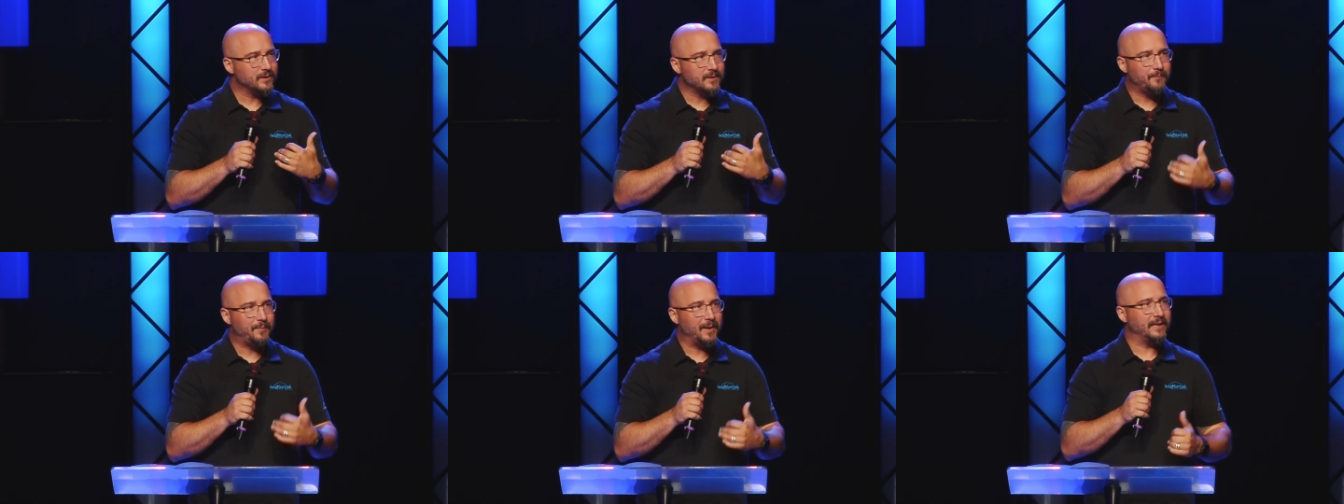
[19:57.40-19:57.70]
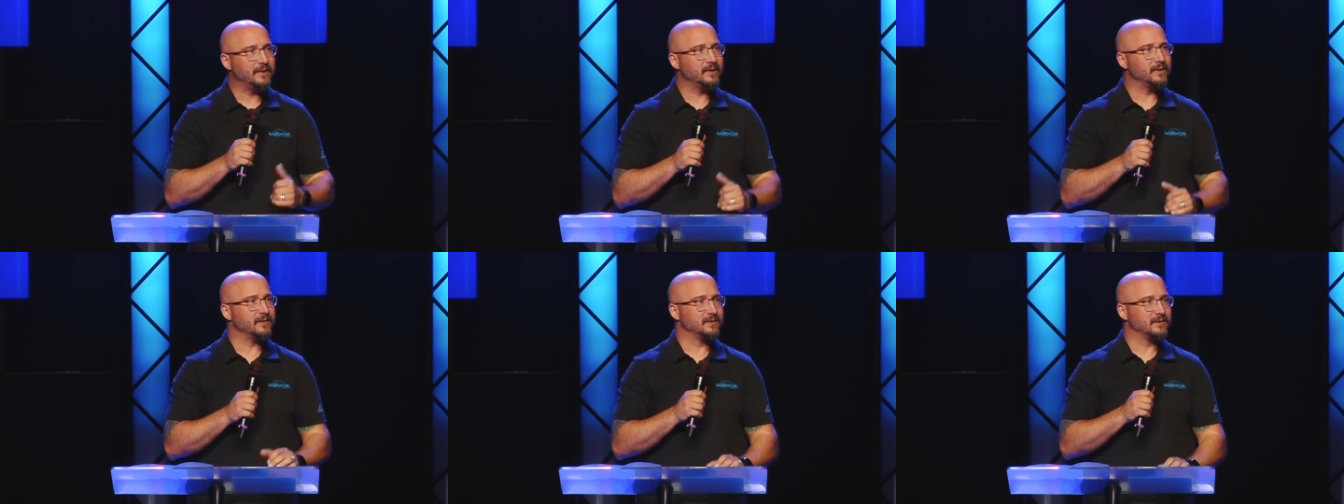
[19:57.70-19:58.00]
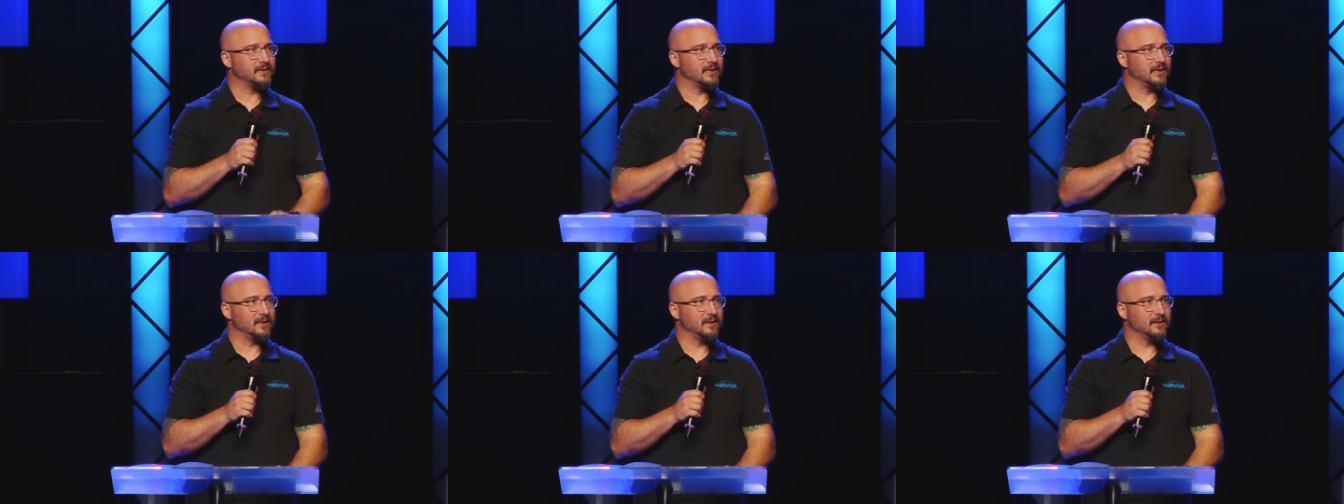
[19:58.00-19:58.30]

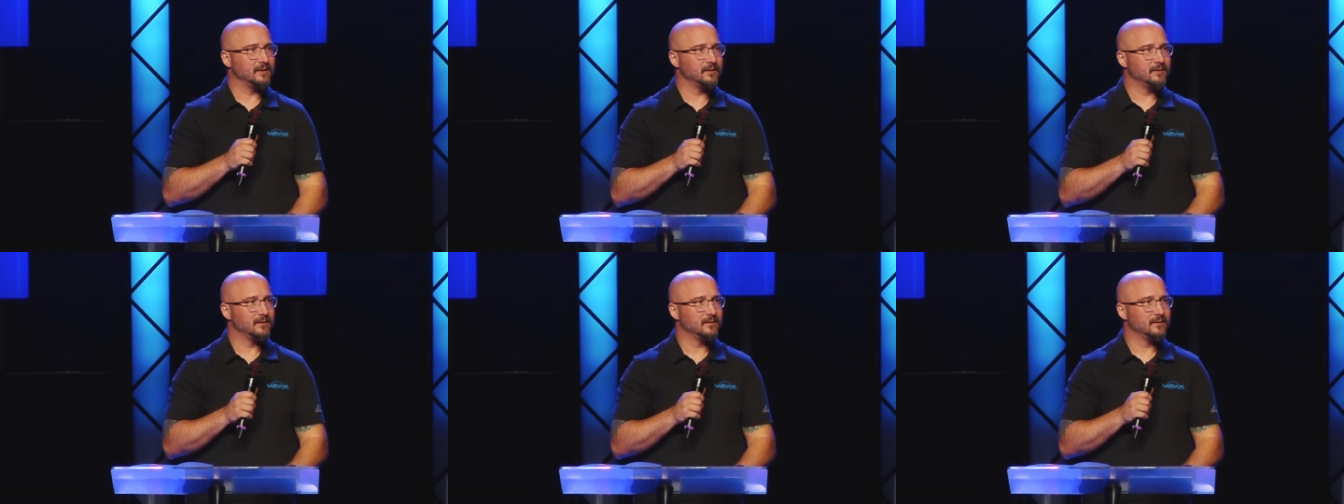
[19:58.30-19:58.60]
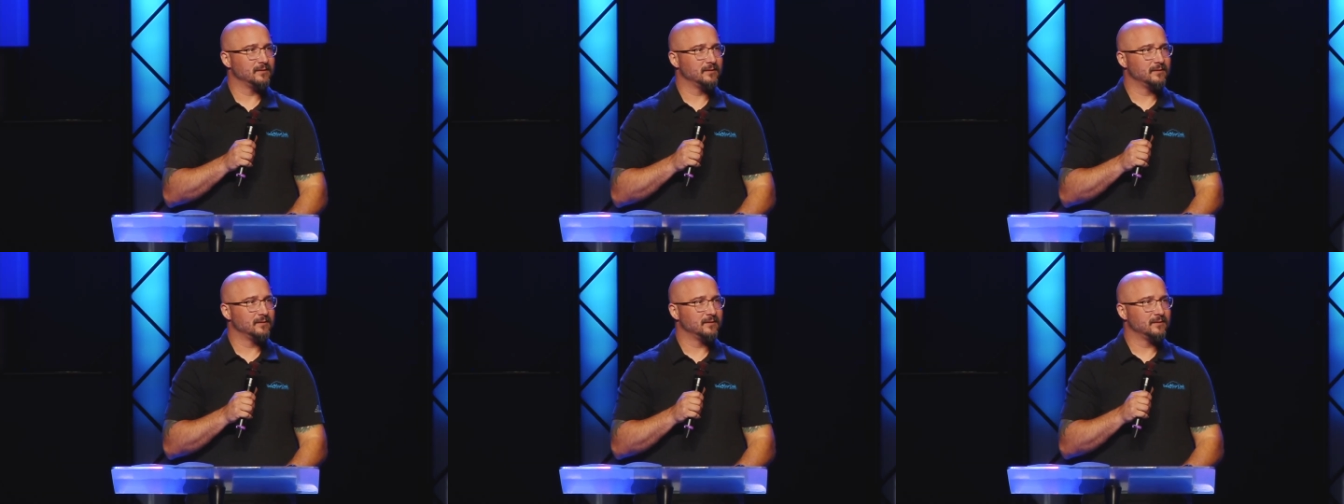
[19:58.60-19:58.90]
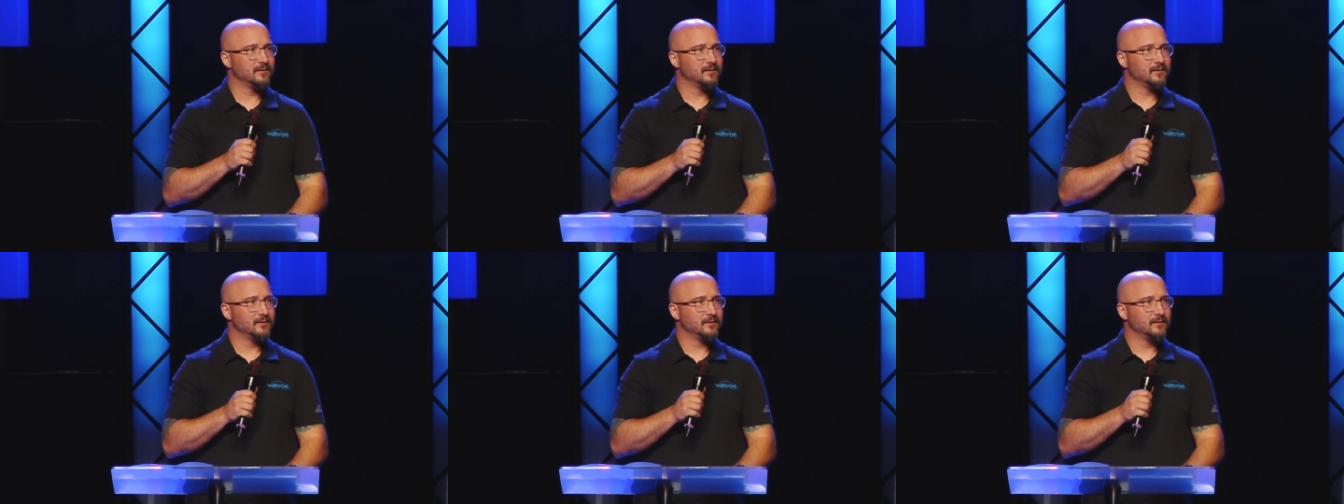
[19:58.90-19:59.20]
dependency.
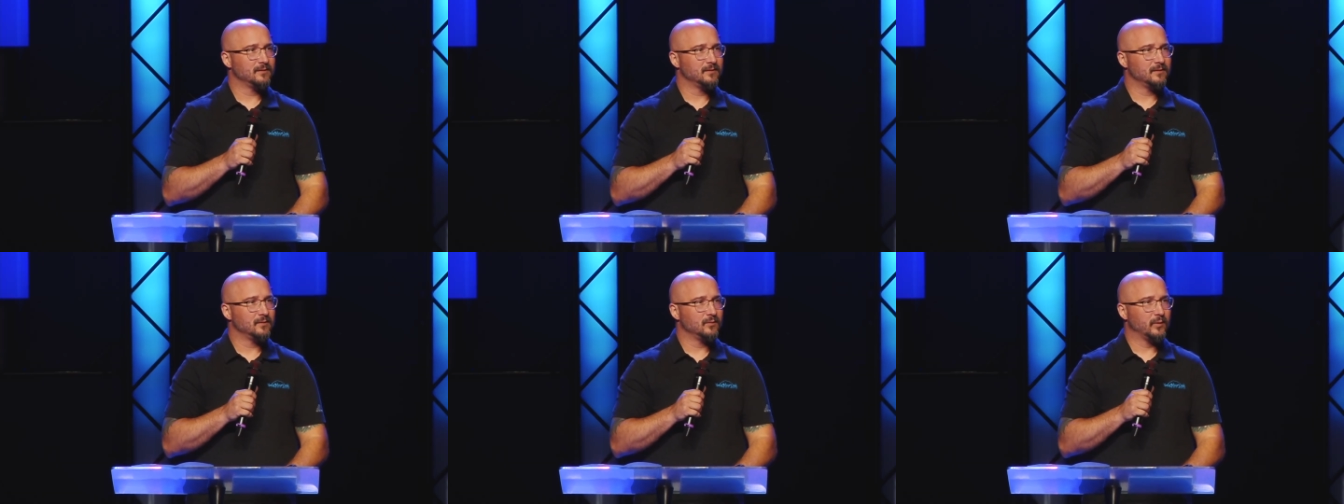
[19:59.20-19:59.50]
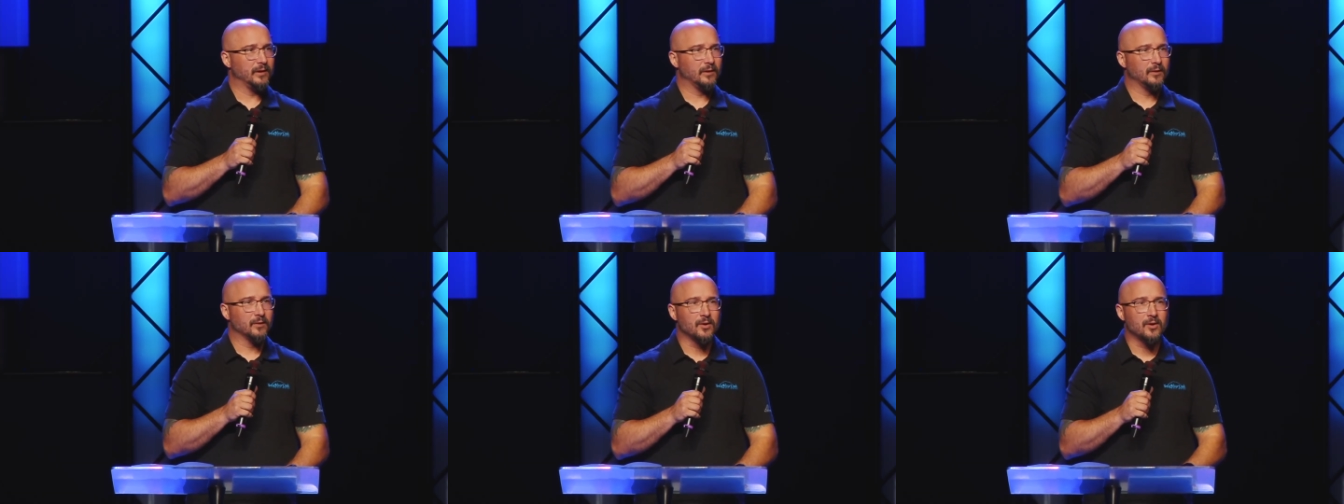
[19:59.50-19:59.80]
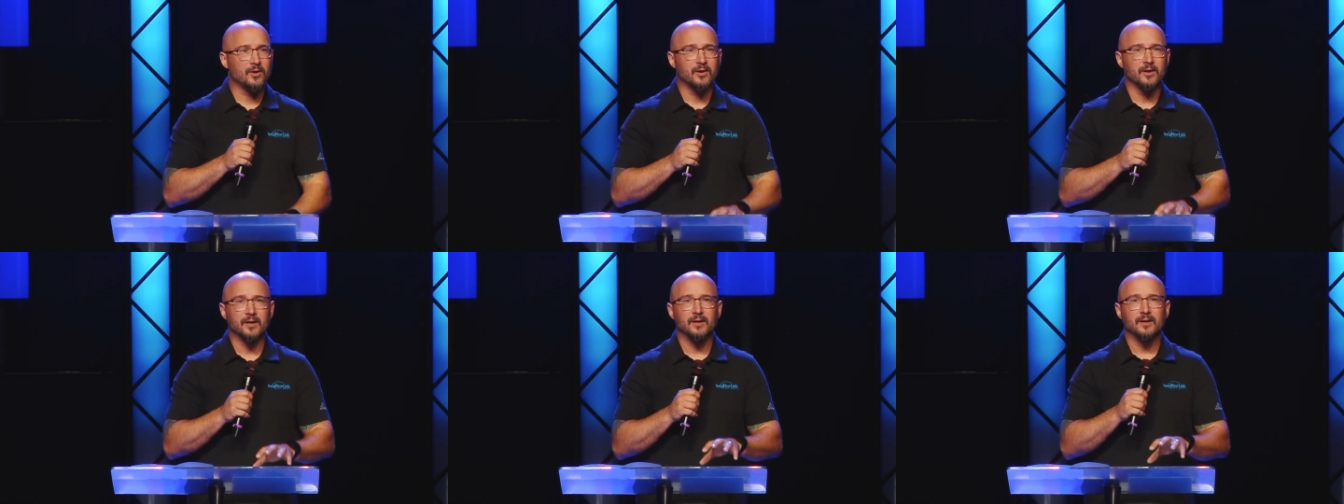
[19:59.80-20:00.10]
We
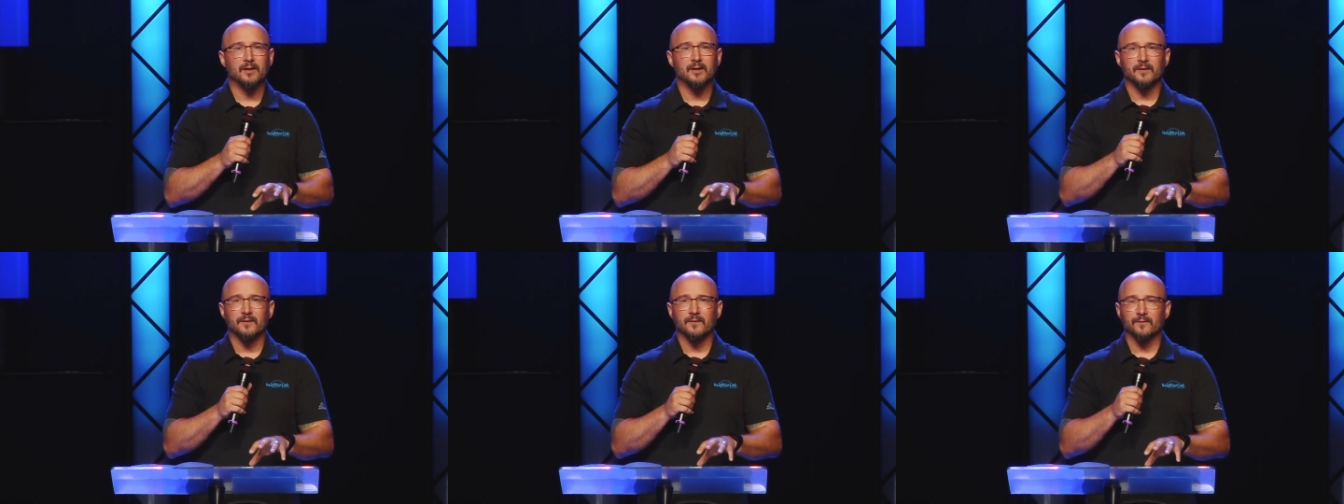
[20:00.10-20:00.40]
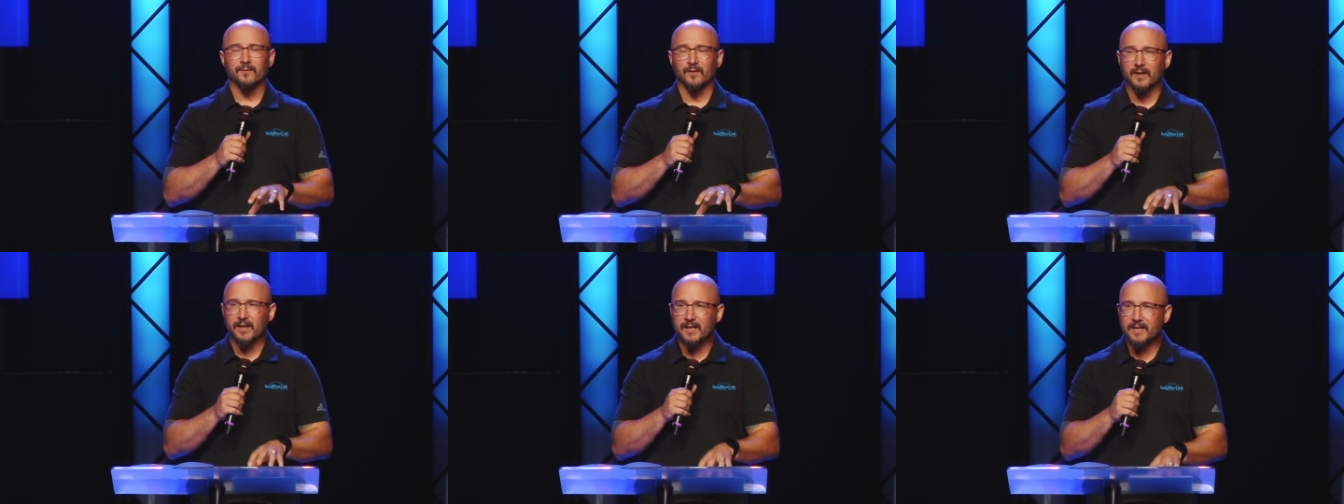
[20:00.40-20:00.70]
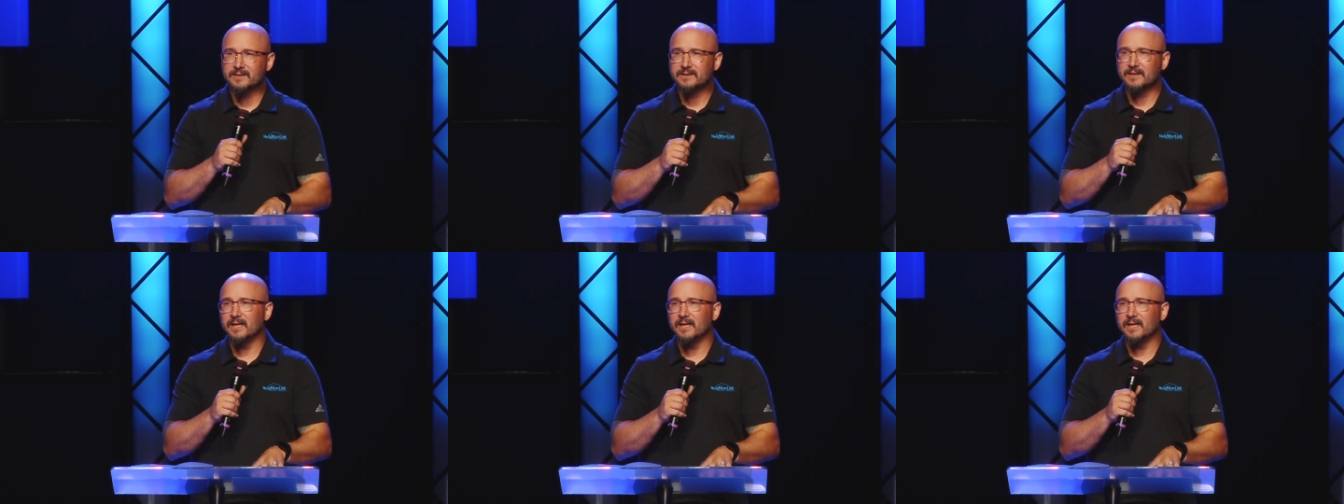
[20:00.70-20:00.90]
learn for His